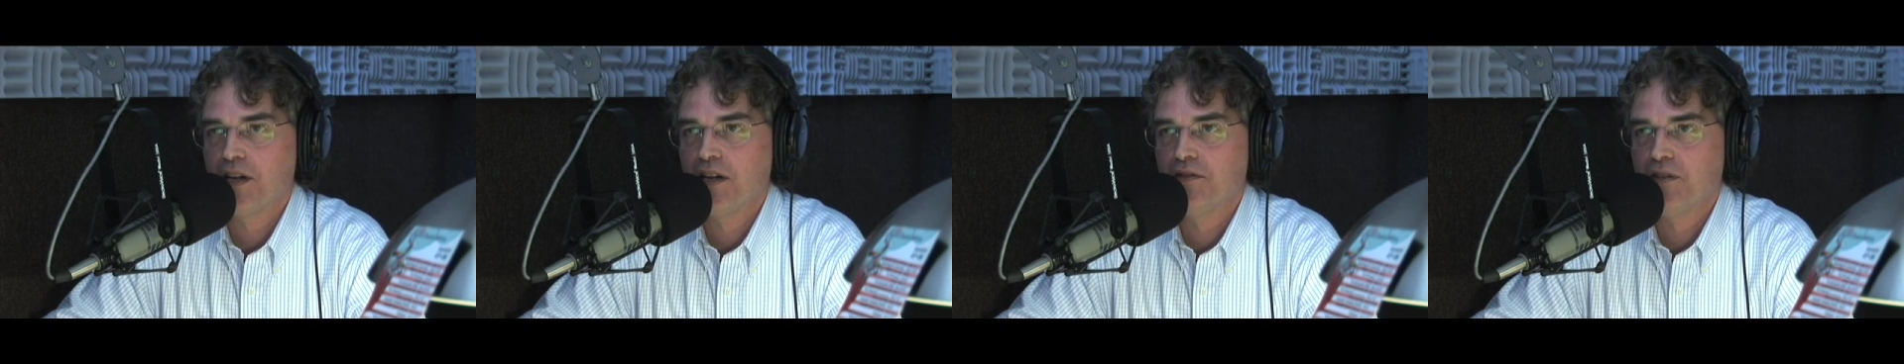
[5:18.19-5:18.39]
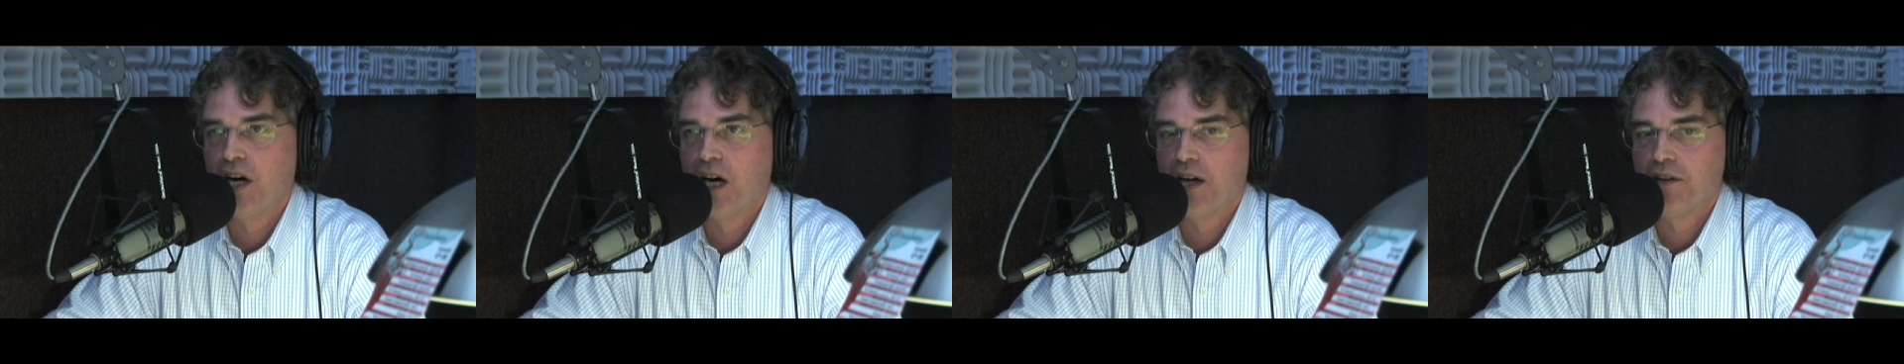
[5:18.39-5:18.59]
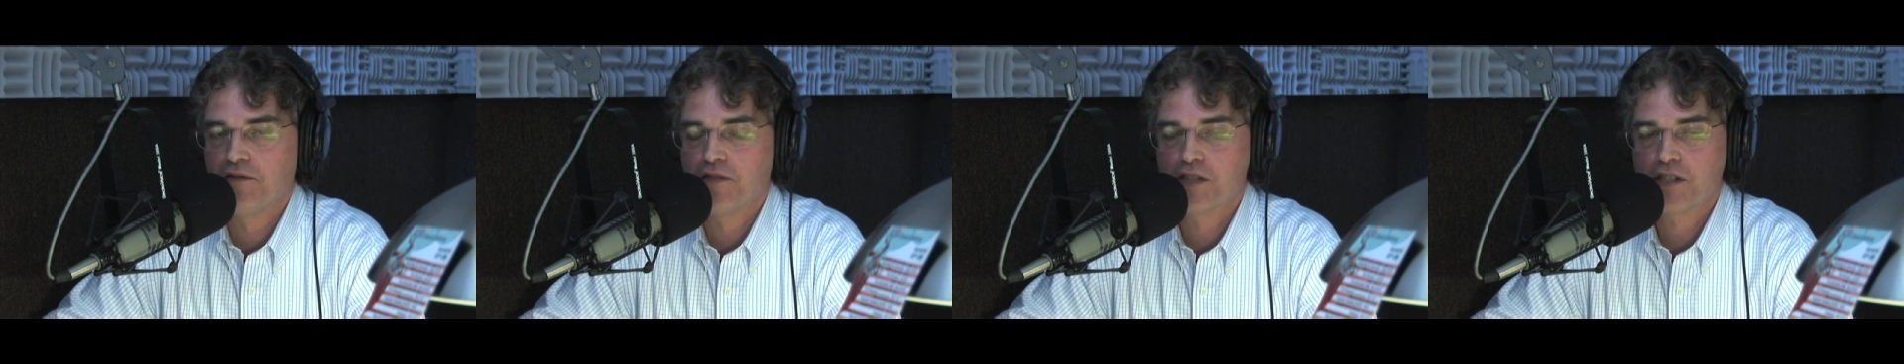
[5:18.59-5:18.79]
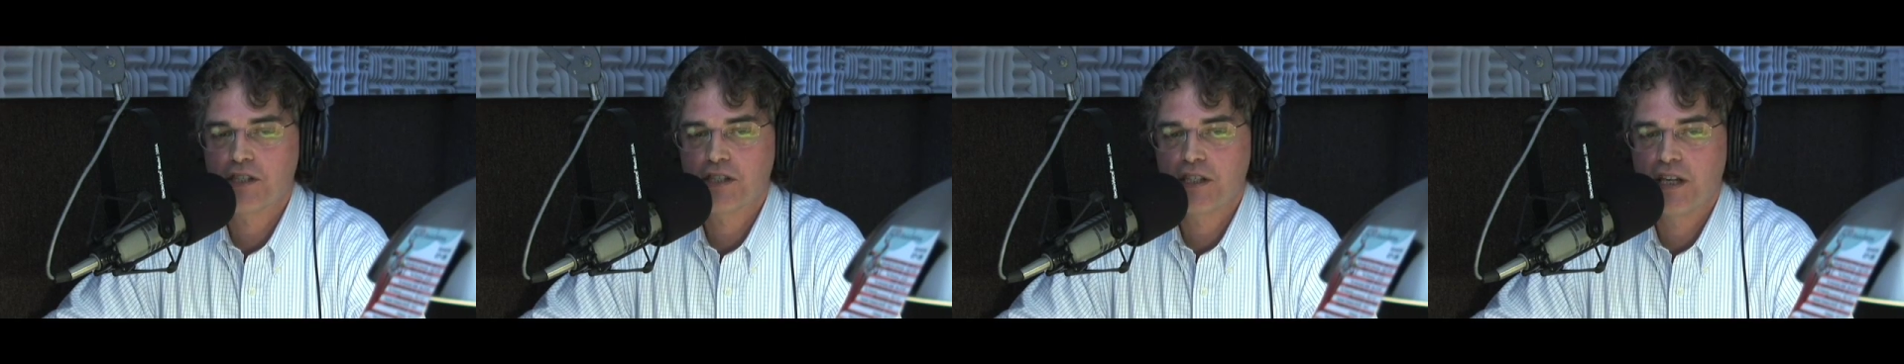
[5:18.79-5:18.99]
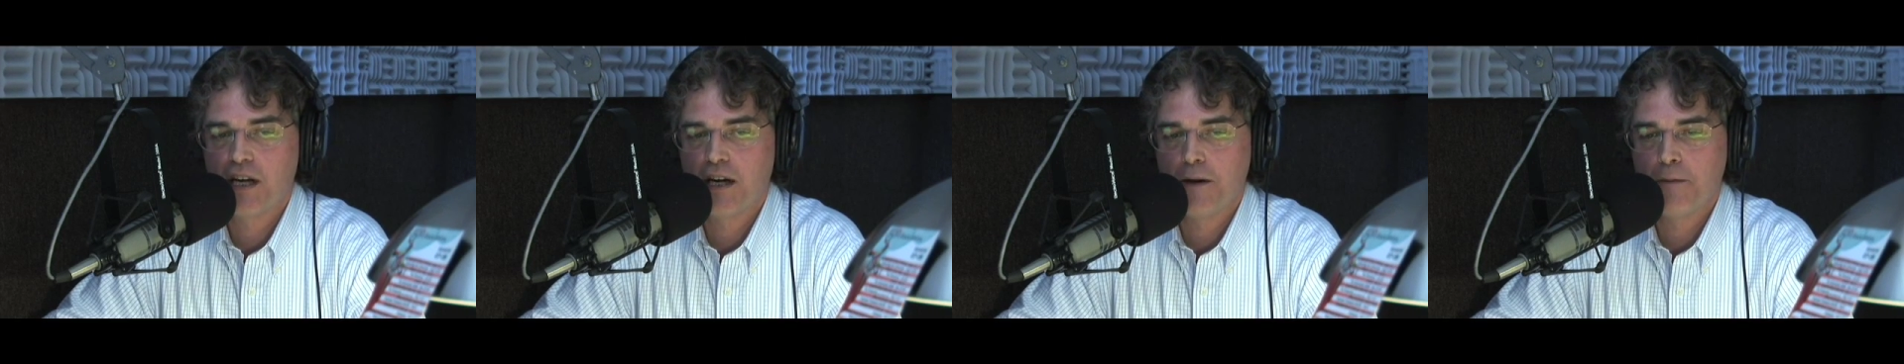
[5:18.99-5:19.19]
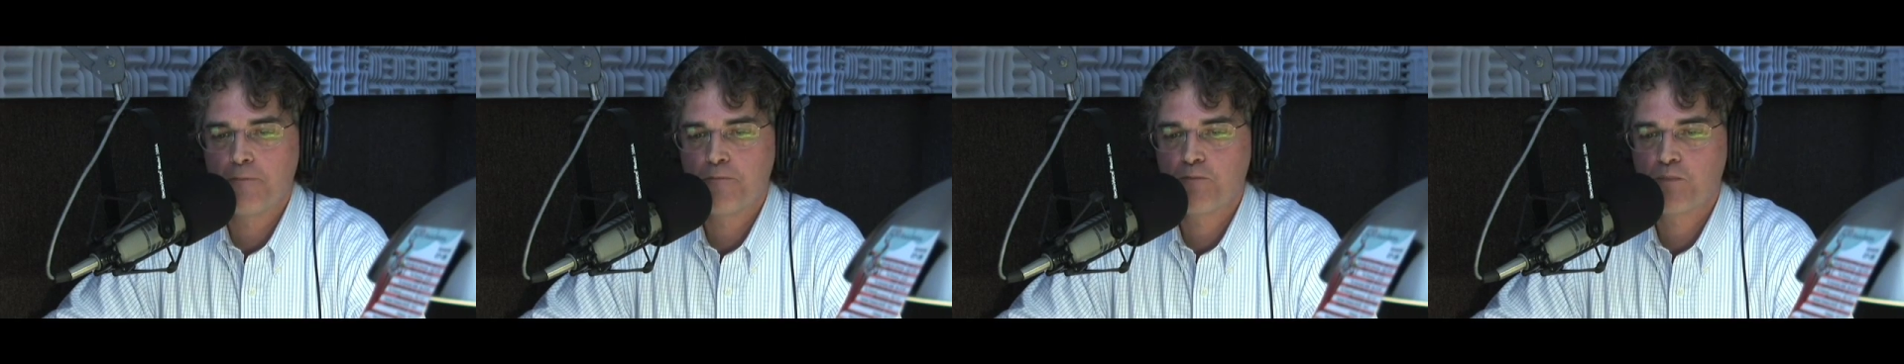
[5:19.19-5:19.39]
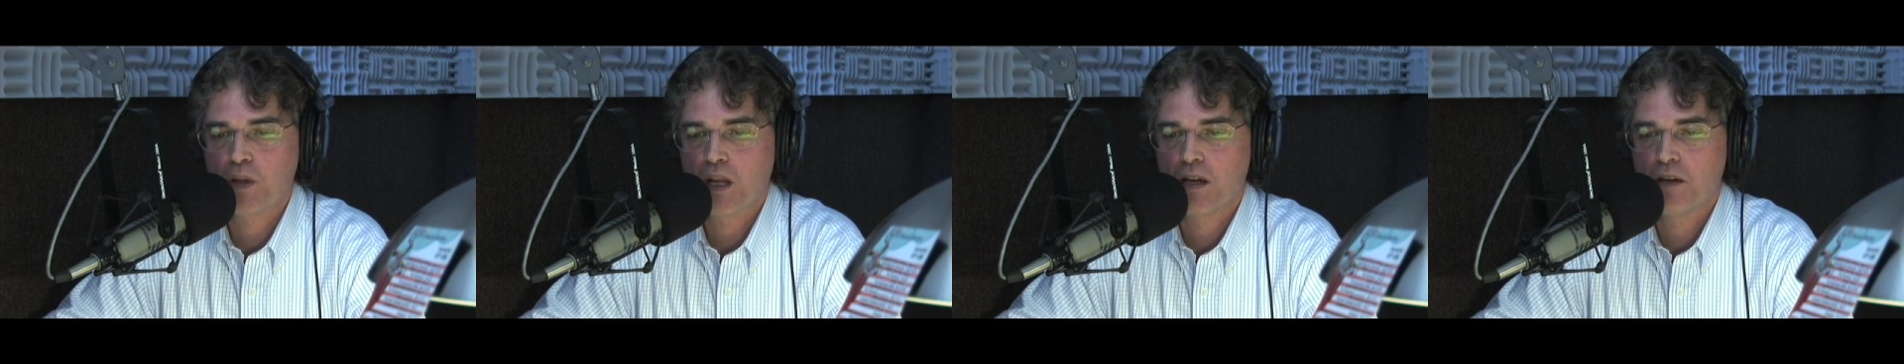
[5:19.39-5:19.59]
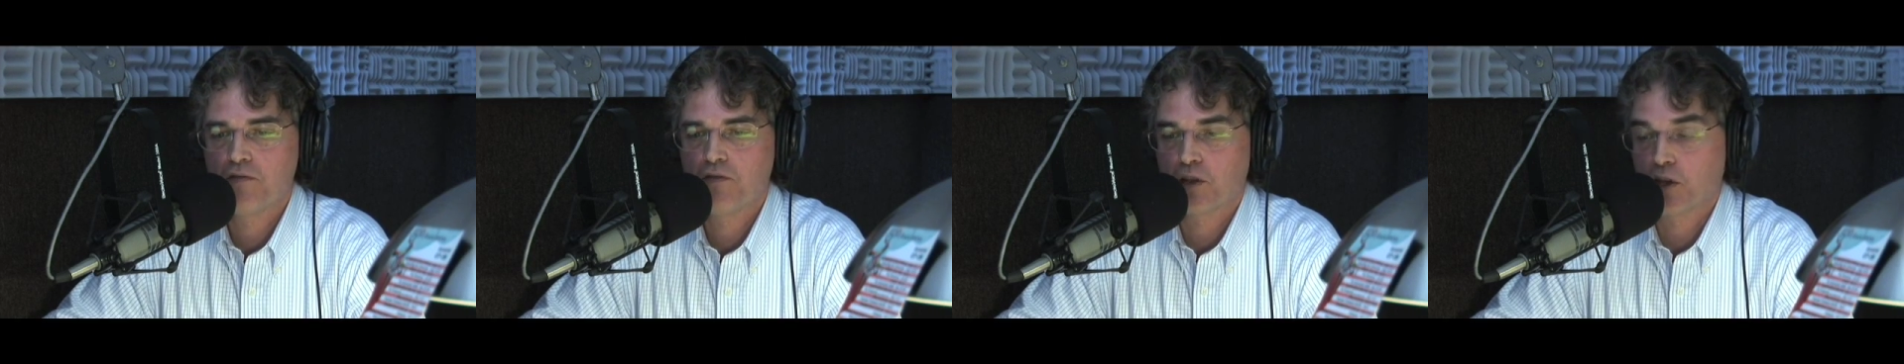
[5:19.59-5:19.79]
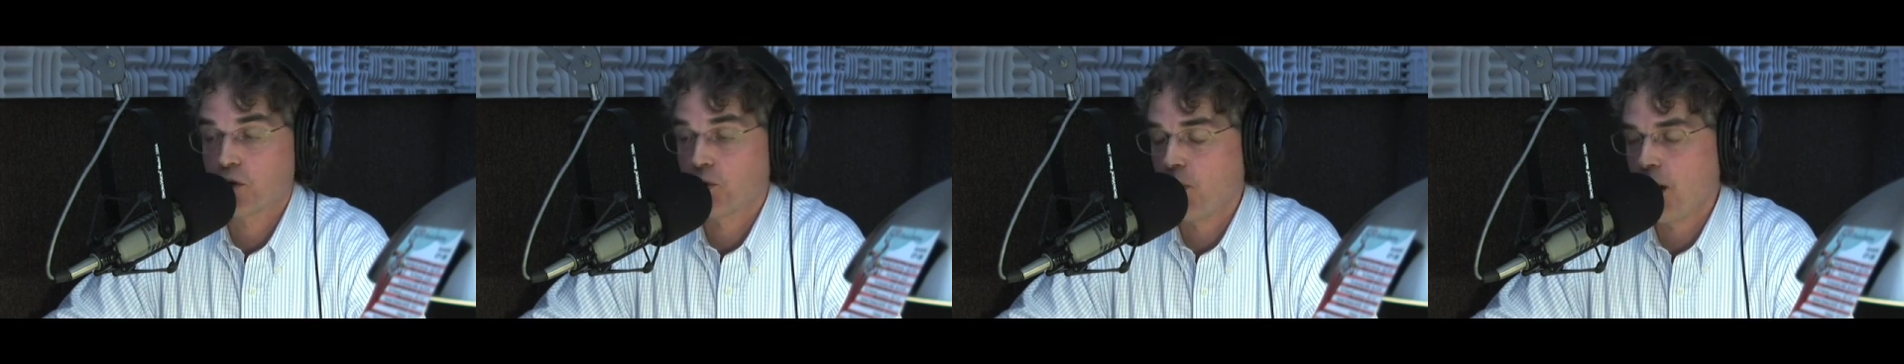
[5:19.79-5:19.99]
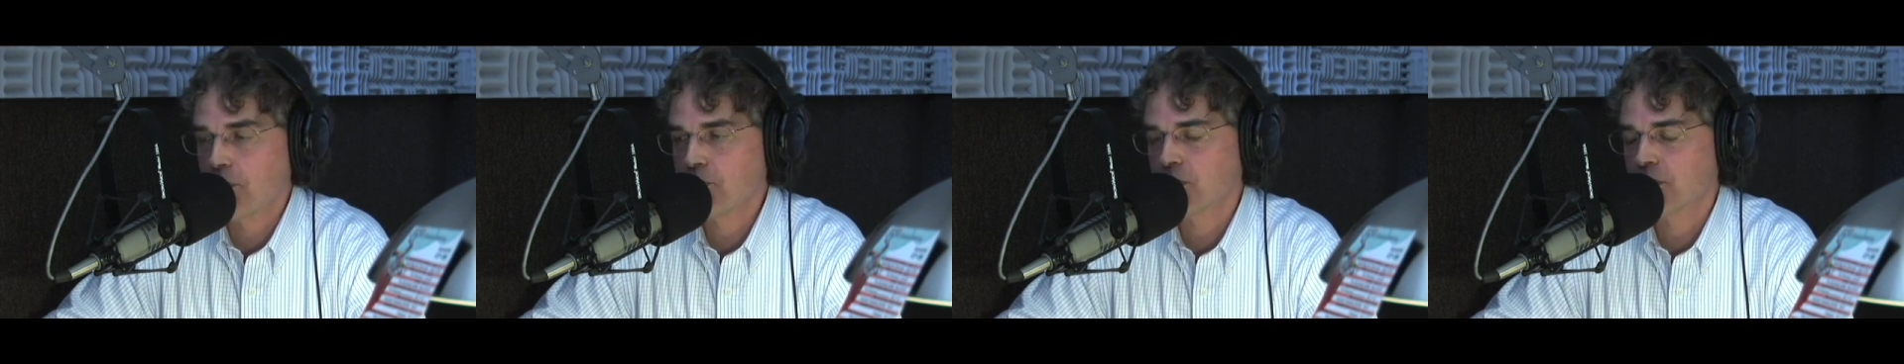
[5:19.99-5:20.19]
of office for
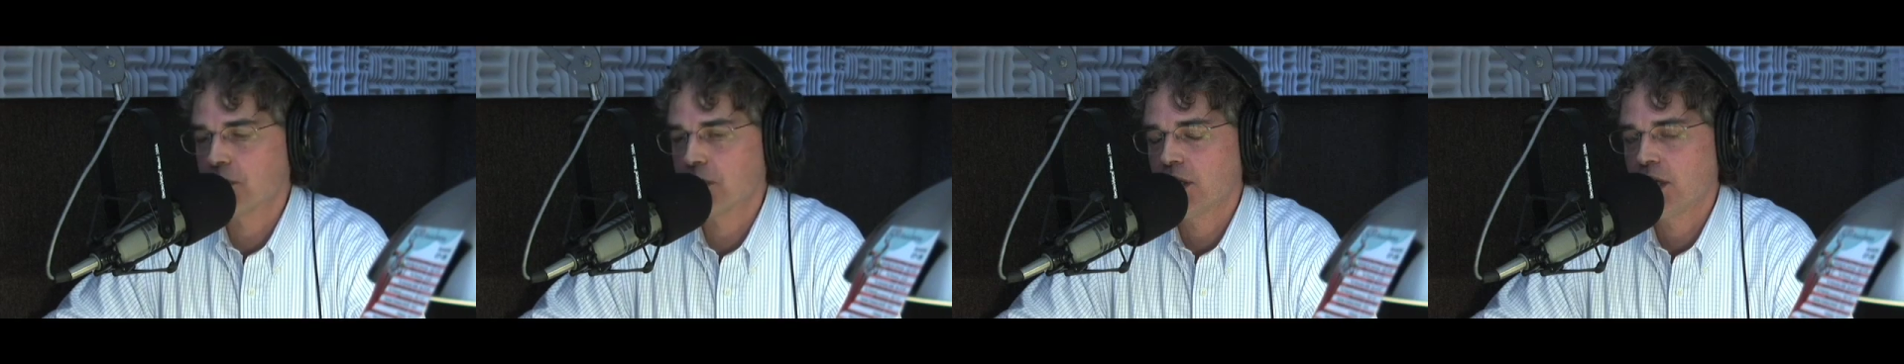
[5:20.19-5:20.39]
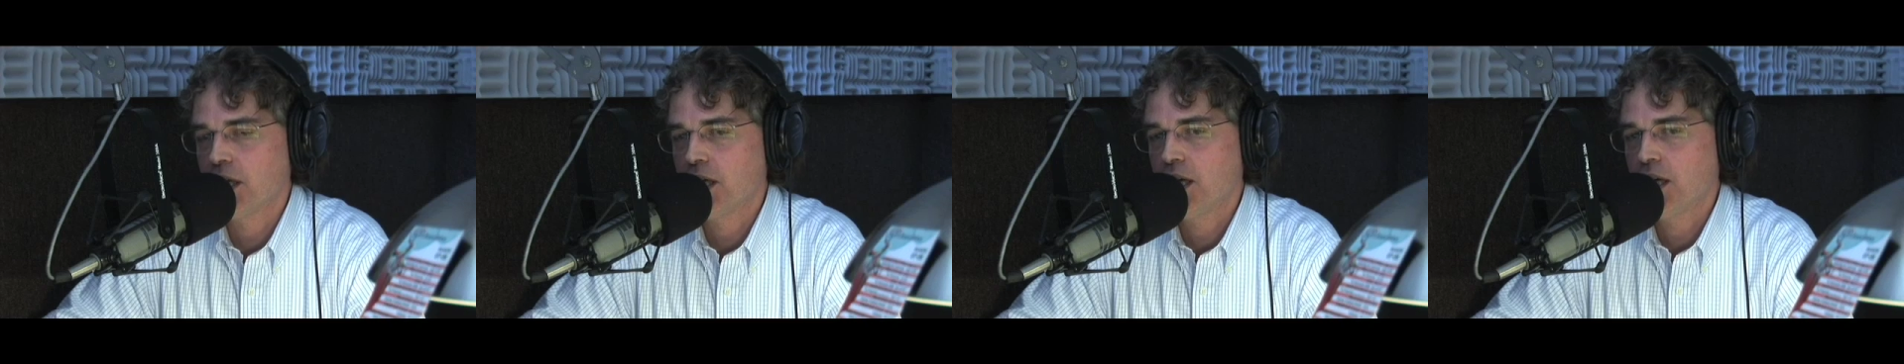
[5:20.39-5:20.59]
corruption.